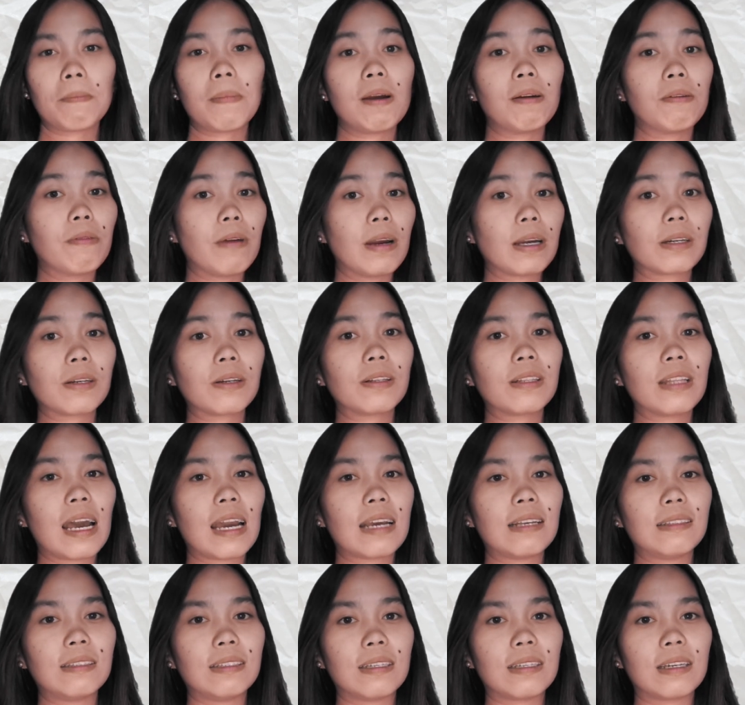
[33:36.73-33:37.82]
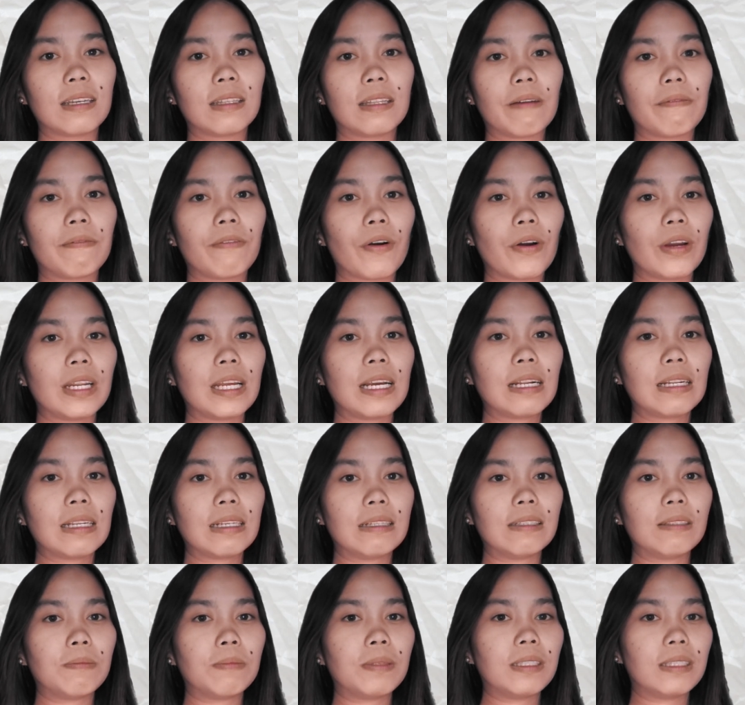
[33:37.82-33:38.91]
By recognizing and avoiding
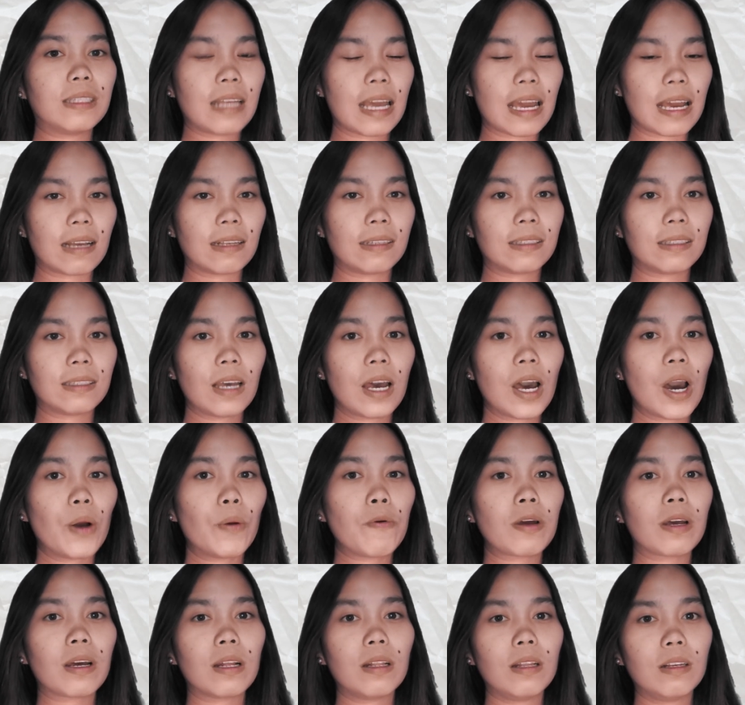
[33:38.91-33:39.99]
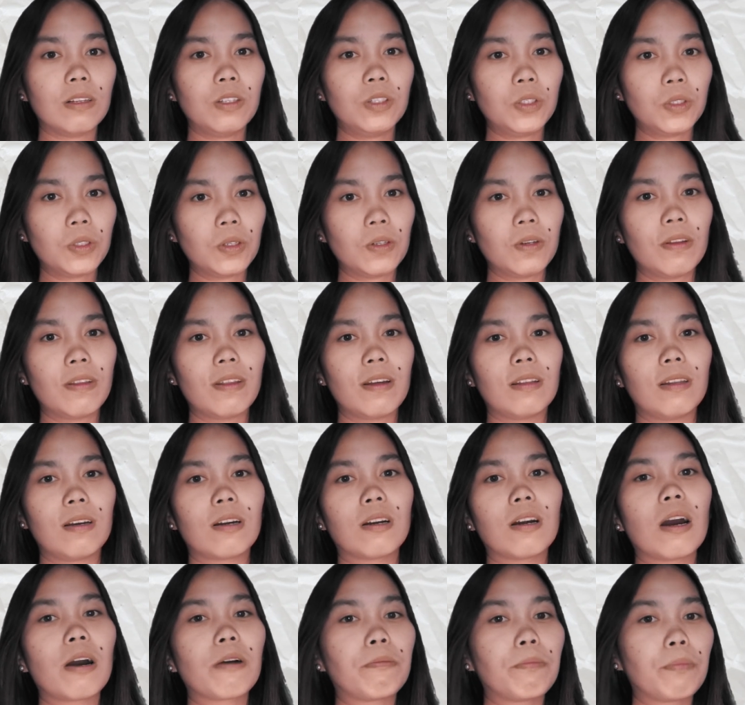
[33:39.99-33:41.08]
these mistakes, we can ensure that
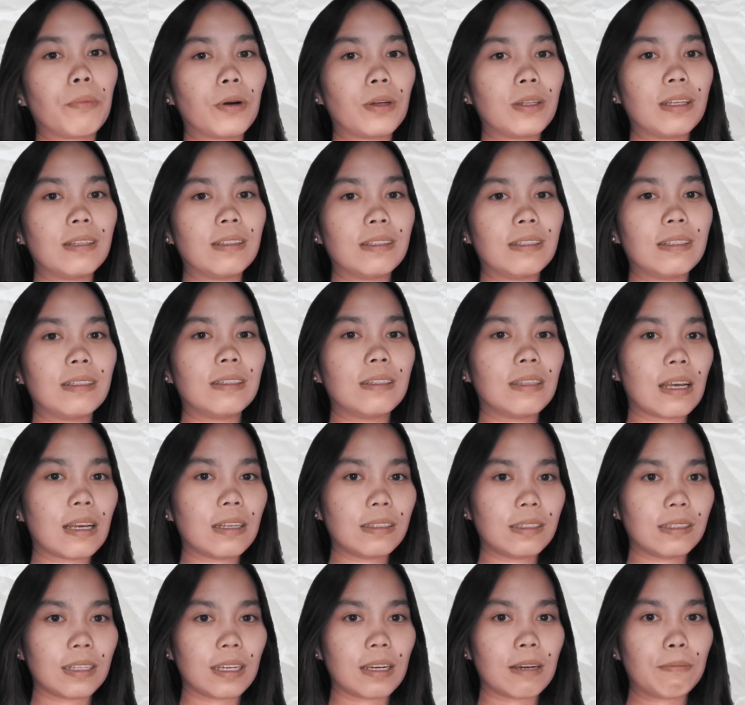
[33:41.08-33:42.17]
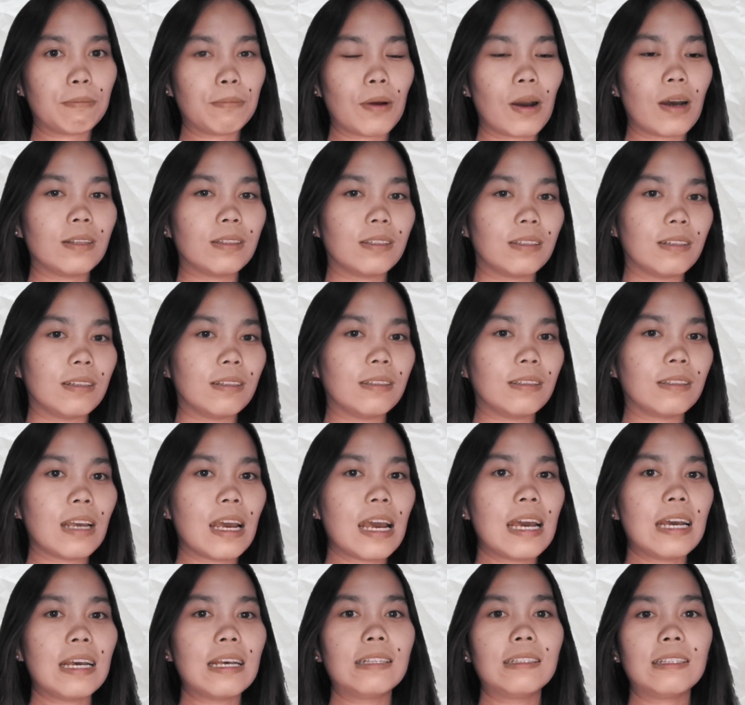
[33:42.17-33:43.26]
our hypothesis testing process
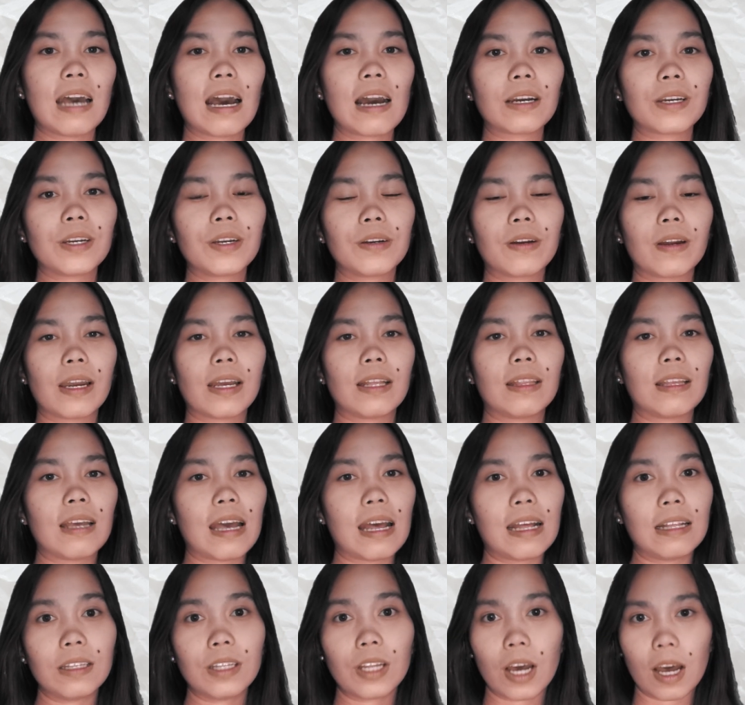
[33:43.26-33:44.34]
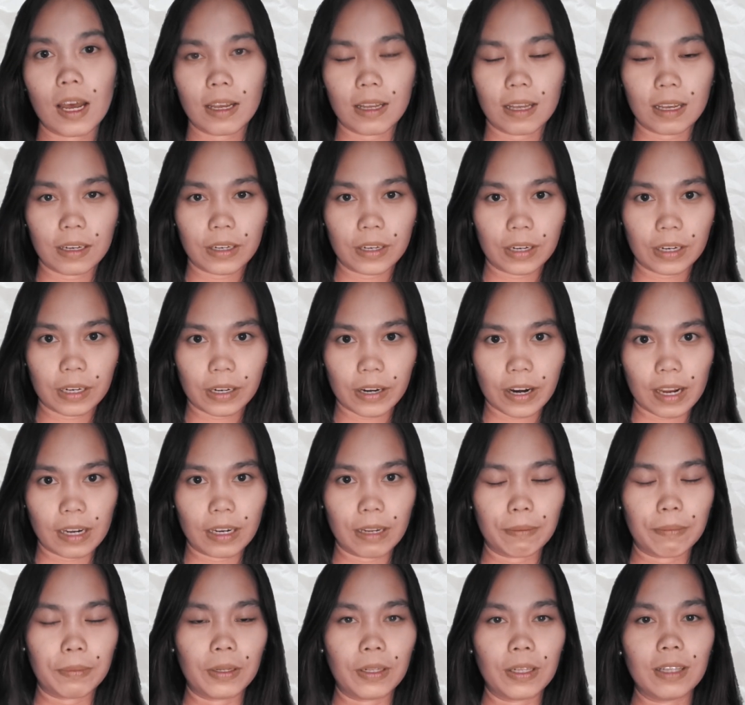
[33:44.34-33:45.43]
is accurate and
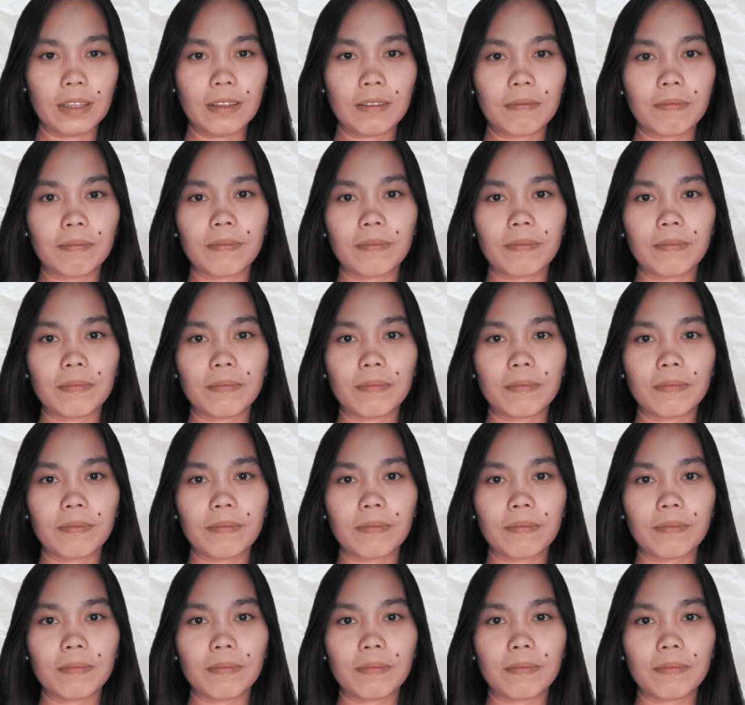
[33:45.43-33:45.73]
credible.